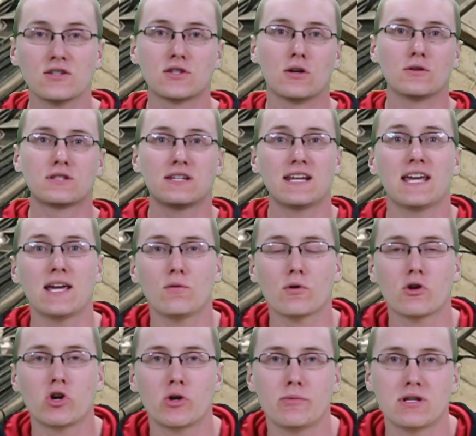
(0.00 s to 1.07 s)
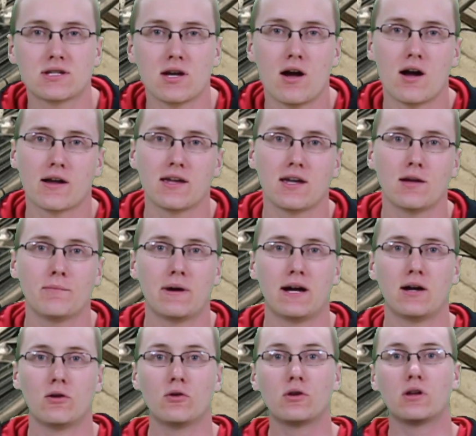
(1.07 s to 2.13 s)
So today we're going to be talking
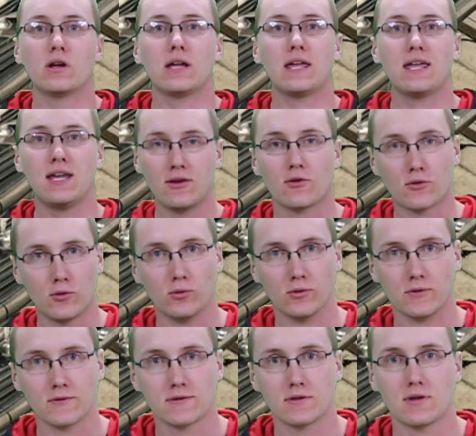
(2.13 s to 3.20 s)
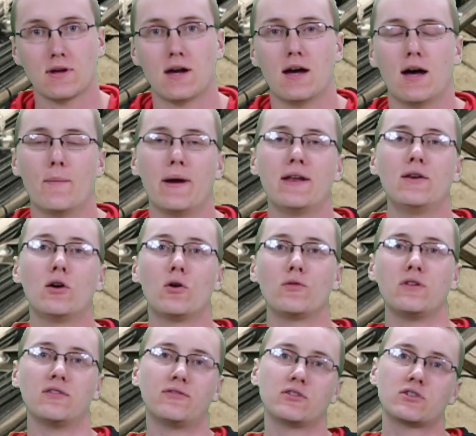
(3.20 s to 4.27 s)
about intercoolers. Um, I know
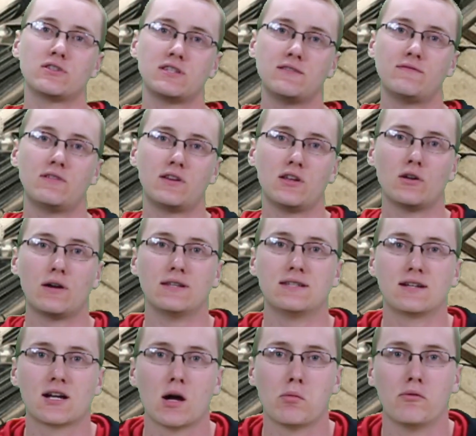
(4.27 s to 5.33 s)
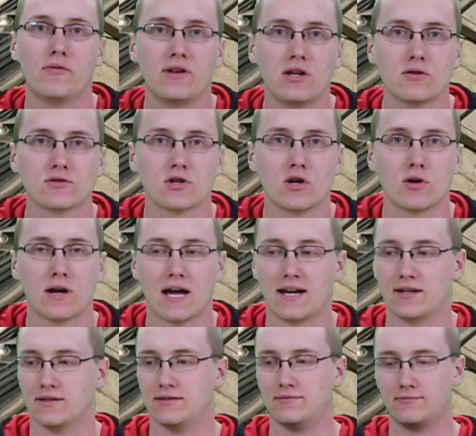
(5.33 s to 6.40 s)
the efficiency video I did a couple videos ago
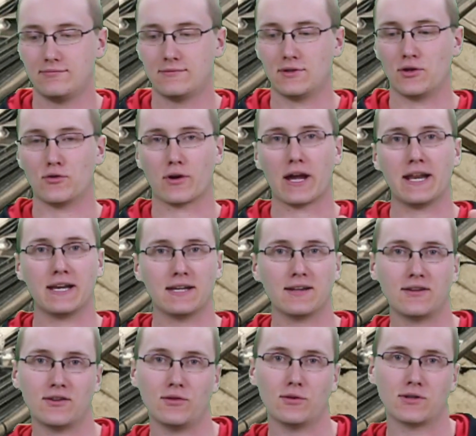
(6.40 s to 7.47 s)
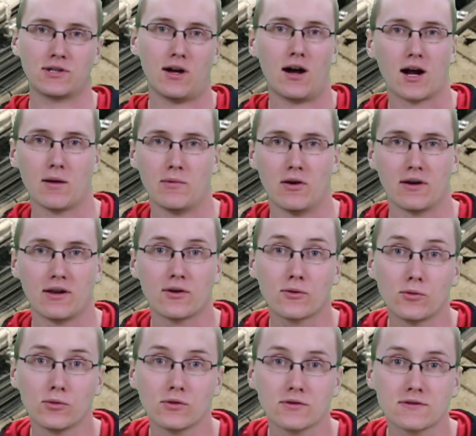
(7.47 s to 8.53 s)
kind of degraded into a talk about
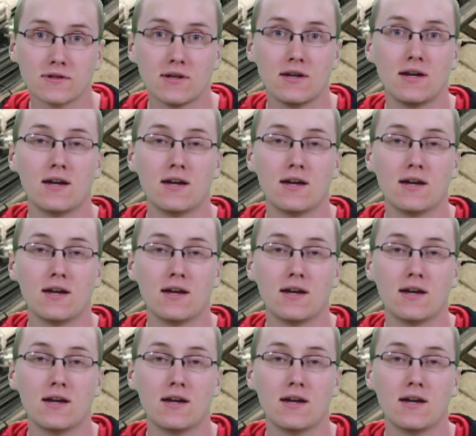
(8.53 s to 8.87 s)
intercoolers.